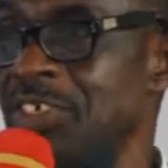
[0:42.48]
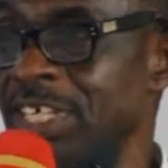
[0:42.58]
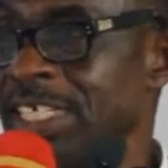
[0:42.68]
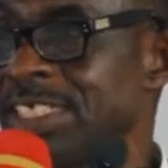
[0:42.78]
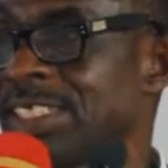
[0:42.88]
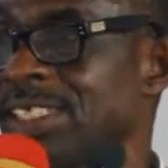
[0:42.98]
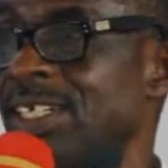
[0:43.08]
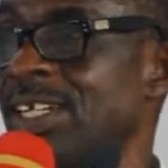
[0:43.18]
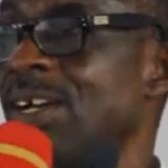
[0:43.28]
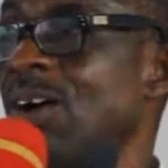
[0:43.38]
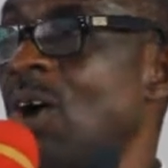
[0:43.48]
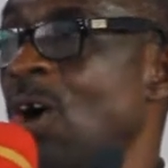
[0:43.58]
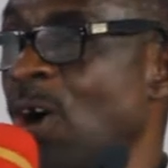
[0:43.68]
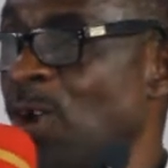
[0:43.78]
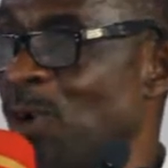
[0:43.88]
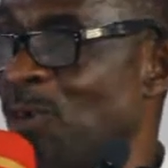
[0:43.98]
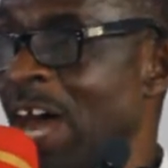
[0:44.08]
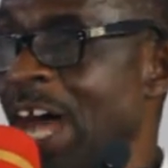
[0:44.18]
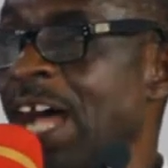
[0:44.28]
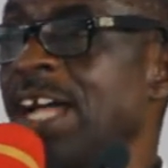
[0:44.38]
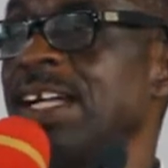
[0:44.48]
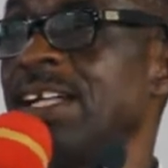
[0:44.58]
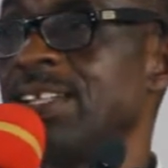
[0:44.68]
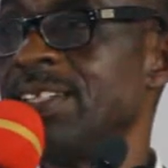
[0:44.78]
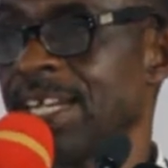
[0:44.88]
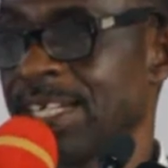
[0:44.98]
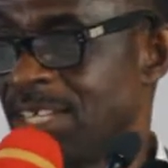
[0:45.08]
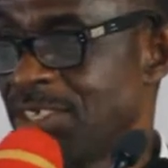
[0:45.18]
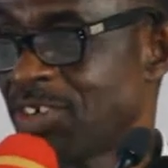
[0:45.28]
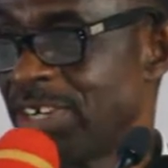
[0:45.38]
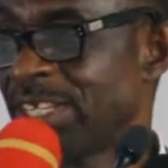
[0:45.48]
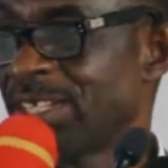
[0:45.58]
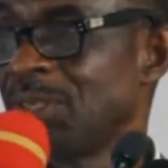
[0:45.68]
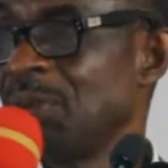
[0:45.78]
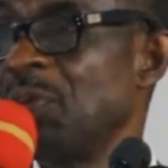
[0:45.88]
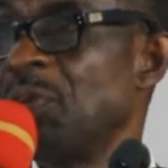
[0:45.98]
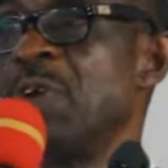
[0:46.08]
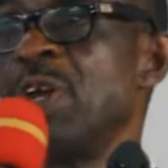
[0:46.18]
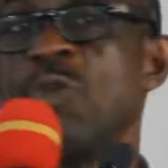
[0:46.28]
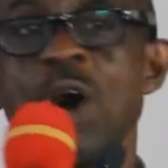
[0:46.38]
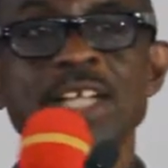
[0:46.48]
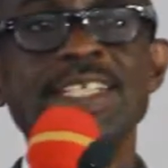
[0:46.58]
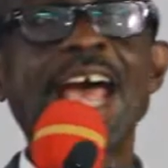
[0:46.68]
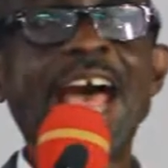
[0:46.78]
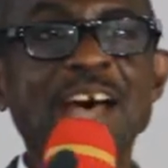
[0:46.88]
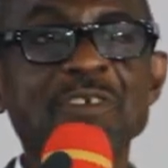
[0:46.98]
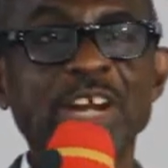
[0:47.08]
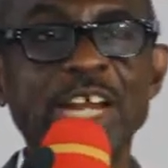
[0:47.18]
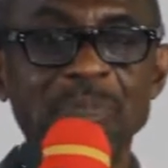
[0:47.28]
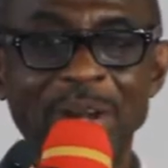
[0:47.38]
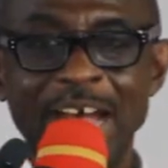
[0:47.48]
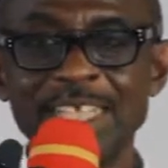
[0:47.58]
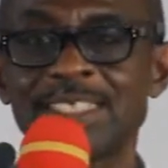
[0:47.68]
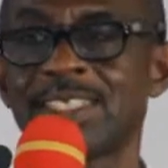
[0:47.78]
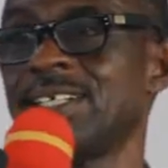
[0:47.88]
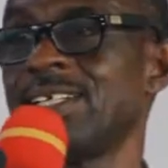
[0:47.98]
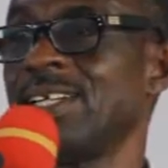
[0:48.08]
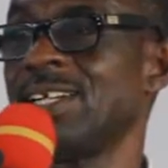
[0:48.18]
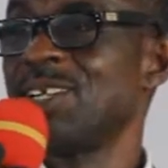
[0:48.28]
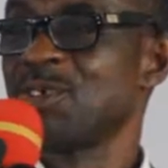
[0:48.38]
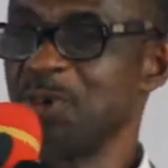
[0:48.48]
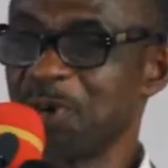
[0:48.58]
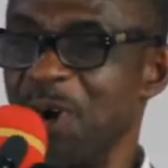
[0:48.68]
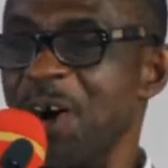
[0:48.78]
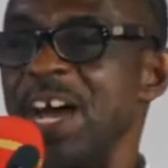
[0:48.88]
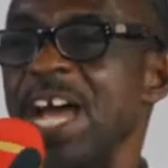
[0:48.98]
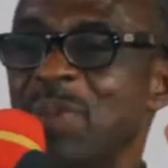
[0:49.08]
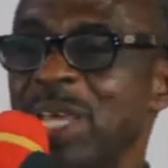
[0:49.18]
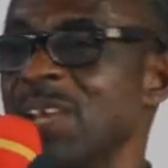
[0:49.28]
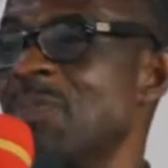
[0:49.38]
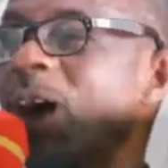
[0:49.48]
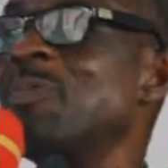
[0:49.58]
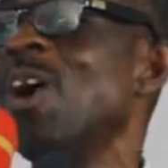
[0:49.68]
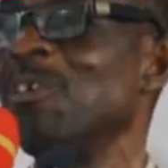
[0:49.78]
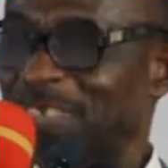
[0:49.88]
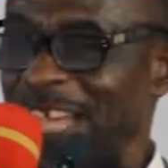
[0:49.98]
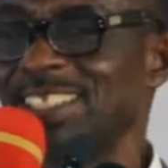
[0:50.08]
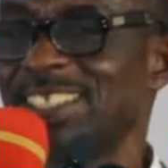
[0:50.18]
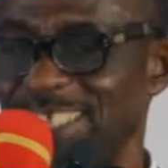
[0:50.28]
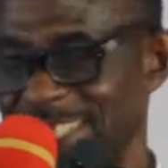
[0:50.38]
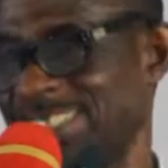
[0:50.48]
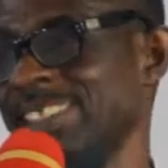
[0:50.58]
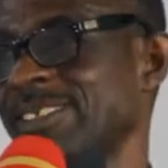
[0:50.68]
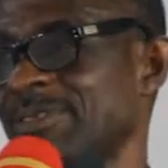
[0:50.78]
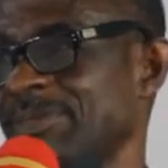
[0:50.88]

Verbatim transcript: trees all over the country. We want every branch to grow a minimum of 10 trees.